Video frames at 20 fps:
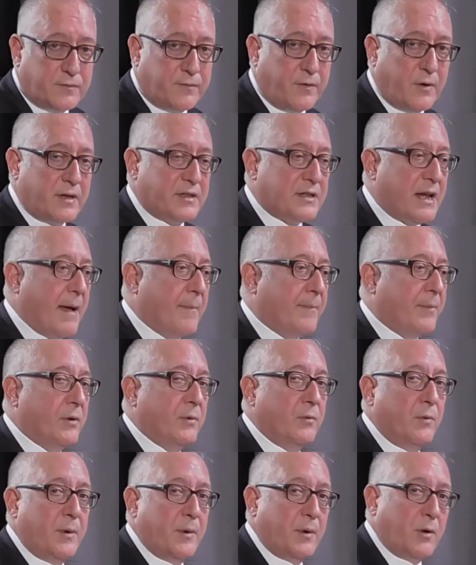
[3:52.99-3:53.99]
for example,
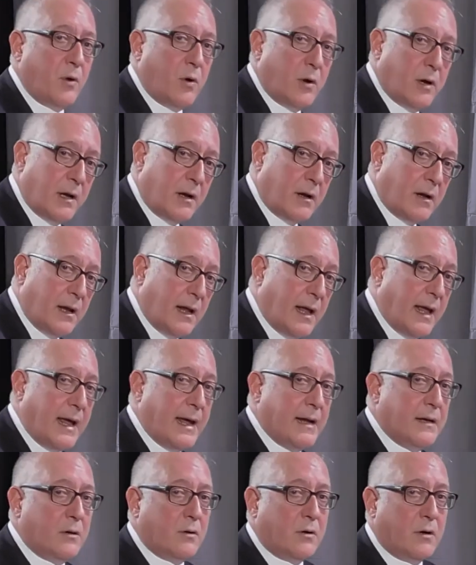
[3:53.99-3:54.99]
we will go a little
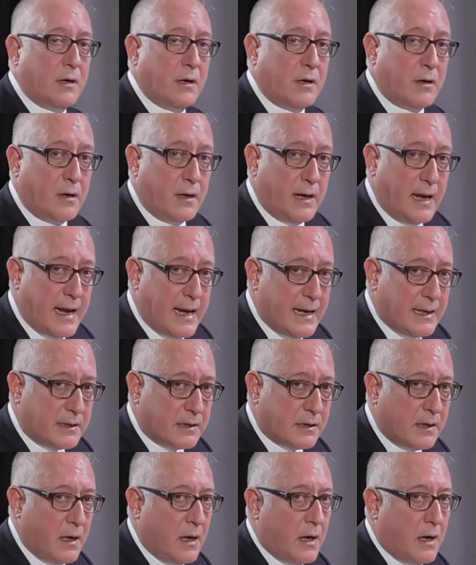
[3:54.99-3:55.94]
ahead or a little late,